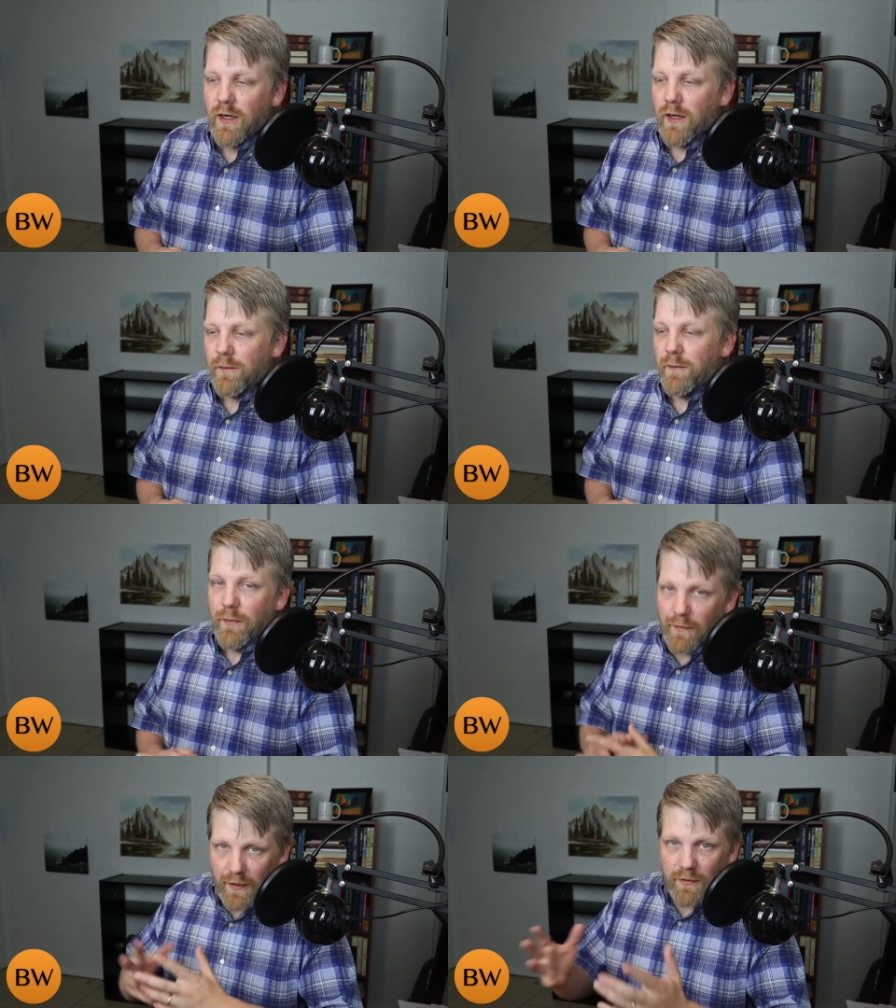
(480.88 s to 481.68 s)
um,
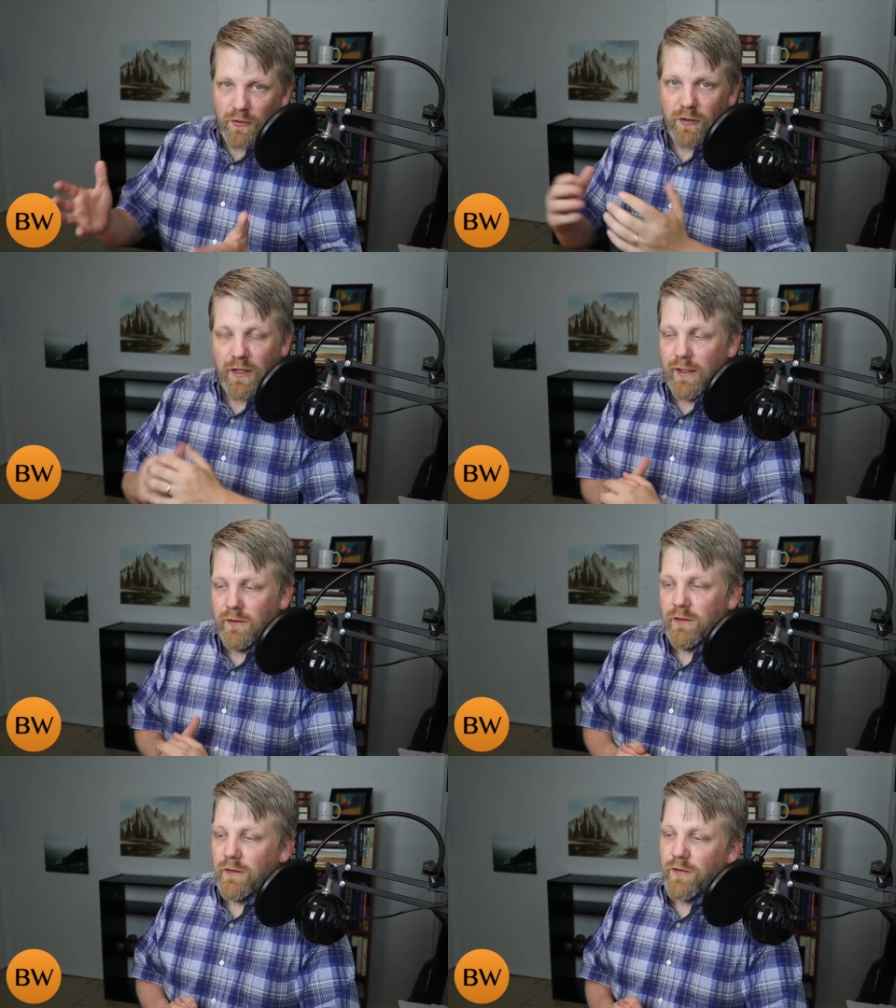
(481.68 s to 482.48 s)
in certain
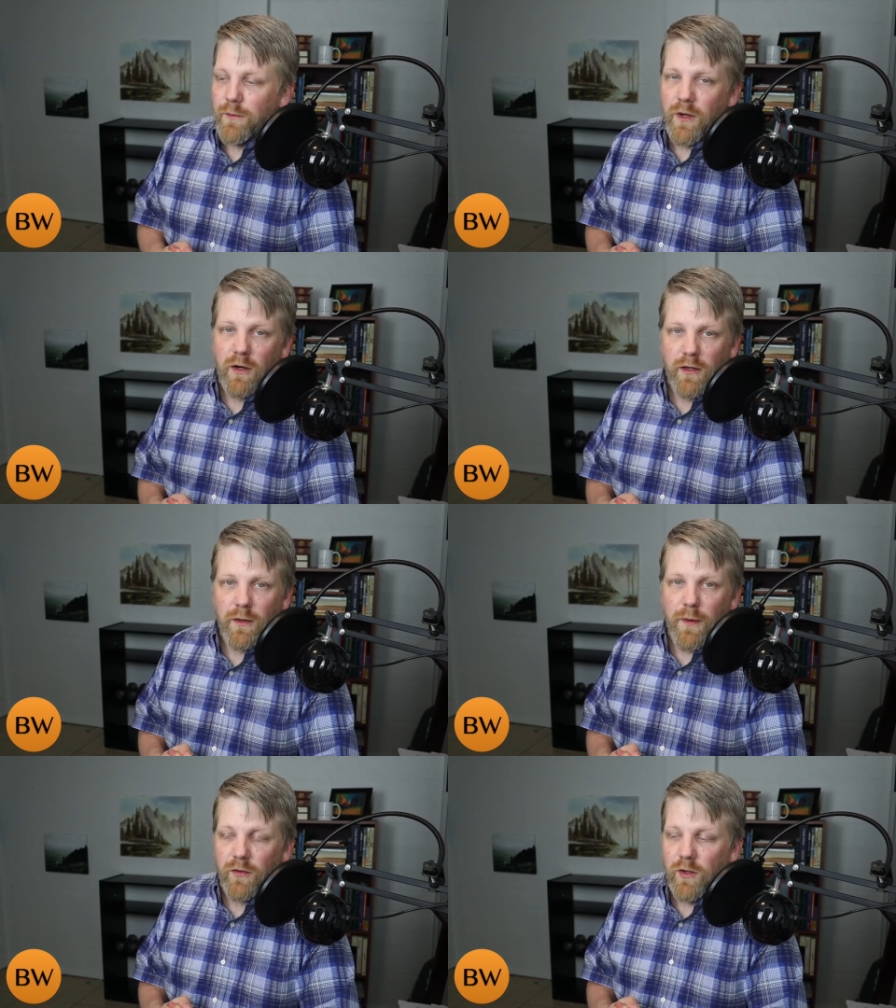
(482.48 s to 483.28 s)
cases, if I'm talking
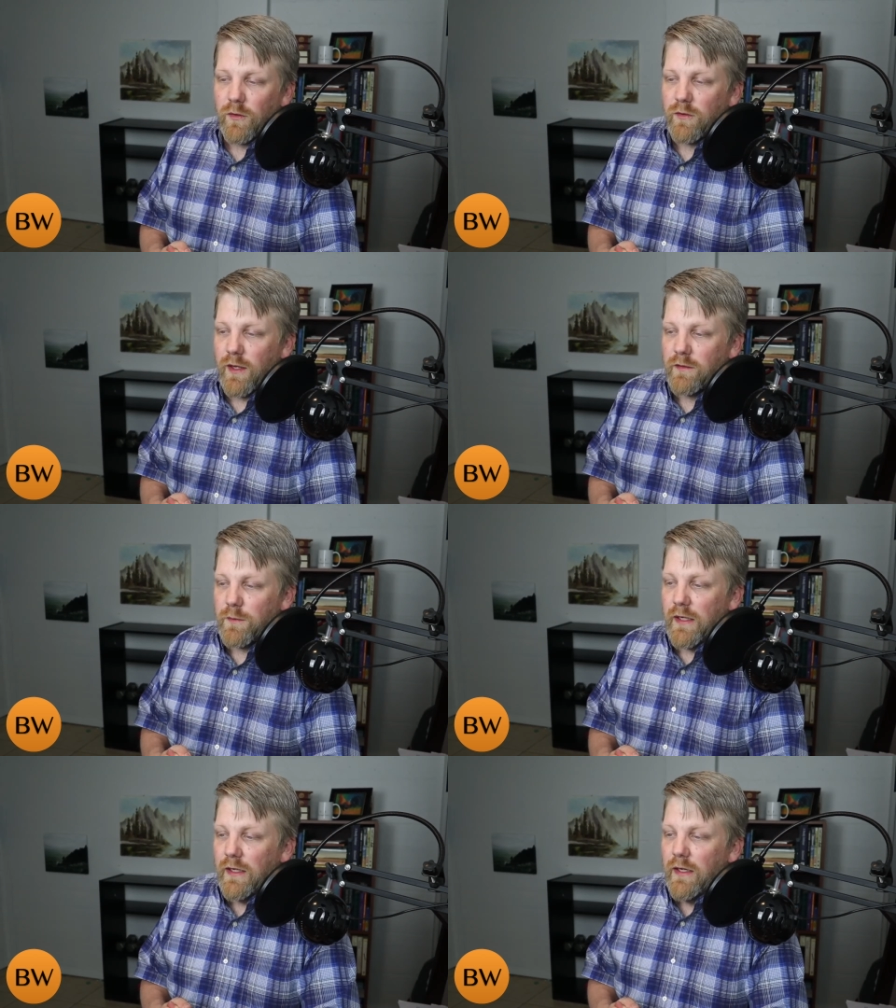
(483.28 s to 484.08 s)
about the Old
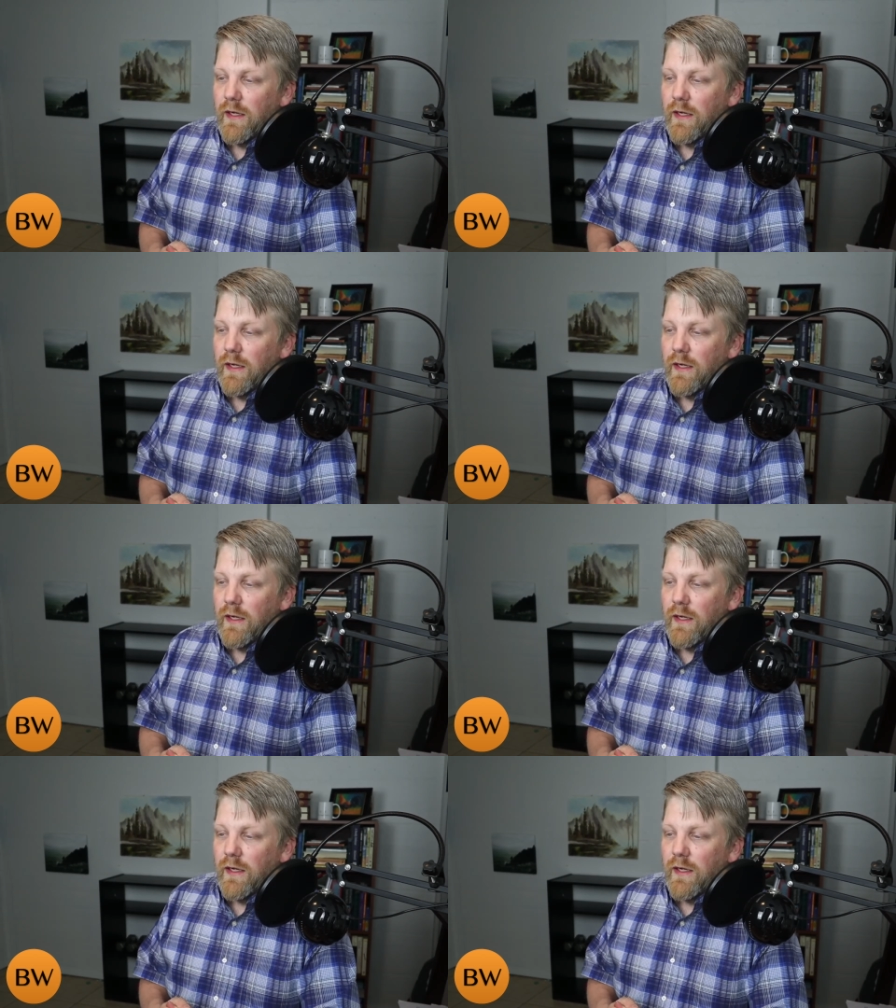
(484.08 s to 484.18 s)
Testament.